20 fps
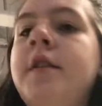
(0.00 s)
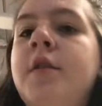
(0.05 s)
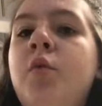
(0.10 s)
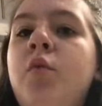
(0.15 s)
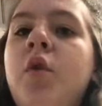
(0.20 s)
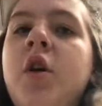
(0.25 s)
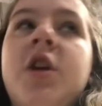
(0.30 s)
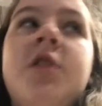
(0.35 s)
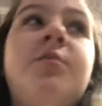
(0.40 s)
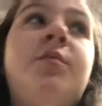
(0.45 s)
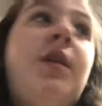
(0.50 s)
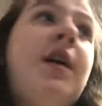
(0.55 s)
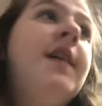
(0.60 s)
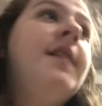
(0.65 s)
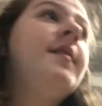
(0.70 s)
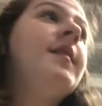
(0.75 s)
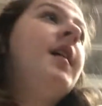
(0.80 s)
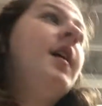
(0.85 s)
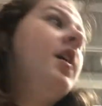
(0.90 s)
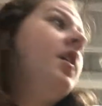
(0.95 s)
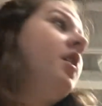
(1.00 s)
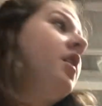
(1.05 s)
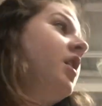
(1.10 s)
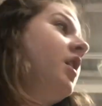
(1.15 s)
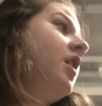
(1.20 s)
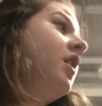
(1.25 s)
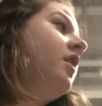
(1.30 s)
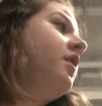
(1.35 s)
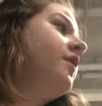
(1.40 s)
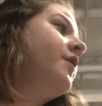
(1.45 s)
the workplace
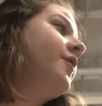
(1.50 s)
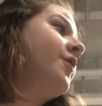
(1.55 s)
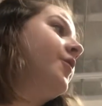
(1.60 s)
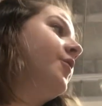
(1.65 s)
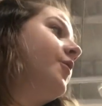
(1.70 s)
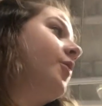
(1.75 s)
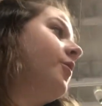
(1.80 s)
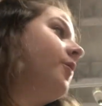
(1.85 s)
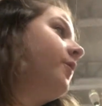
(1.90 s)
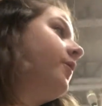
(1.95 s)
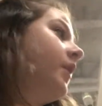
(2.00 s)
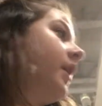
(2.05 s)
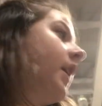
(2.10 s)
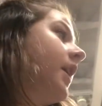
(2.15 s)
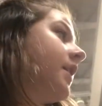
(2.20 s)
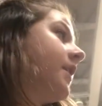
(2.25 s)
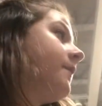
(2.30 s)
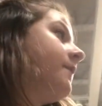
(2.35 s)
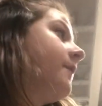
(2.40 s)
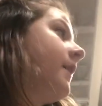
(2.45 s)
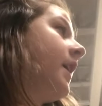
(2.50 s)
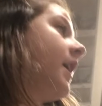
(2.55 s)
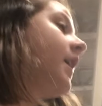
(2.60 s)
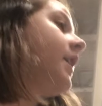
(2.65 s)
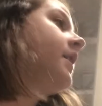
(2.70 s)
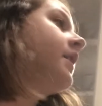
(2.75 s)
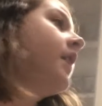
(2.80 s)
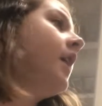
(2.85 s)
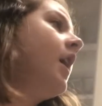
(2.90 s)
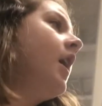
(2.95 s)
area, so hopefully I can
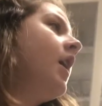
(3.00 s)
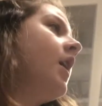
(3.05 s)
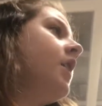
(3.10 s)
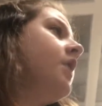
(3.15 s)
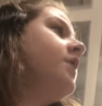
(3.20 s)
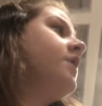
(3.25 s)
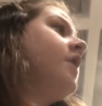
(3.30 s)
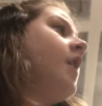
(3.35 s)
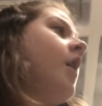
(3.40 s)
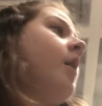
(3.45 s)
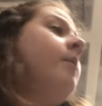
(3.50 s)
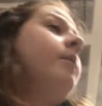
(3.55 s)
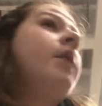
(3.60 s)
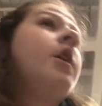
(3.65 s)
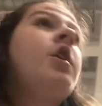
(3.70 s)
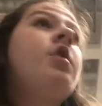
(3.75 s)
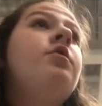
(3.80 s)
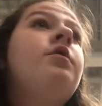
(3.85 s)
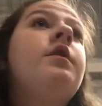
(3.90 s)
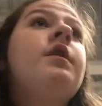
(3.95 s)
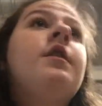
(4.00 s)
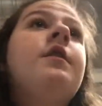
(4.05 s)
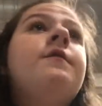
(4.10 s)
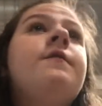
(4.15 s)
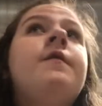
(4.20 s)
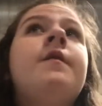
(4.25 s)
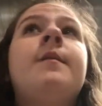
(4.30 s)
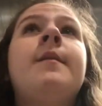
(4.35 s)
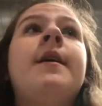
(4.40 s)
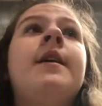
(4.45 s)
find some cute
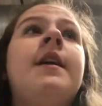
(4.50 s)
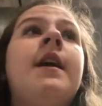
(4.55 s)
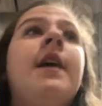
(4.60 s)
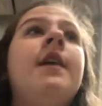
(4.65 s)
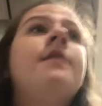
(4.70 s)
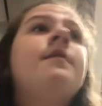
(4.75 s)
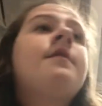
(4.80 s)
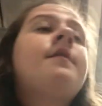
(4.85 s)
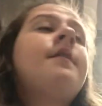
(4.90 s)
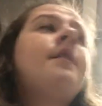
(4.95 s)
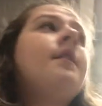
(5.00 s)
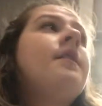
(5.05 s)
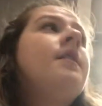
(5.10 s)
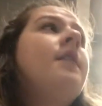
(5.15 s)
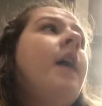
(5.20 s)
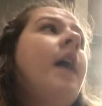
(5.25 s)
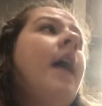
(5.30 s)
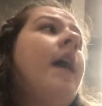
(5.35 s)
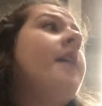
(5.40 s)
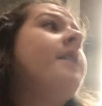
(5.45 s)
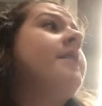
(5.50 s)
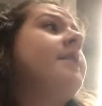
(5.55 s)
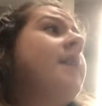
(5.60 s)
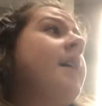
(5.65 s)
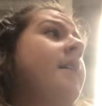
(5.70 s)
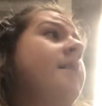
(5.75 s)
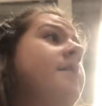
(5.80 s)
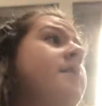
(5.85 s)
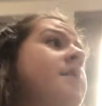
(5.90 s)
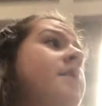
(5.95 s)
stuff for my desk and a
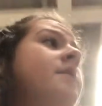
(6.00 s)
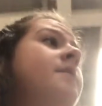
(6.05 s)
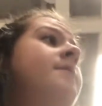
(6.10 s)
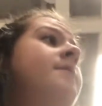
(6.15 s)
desk.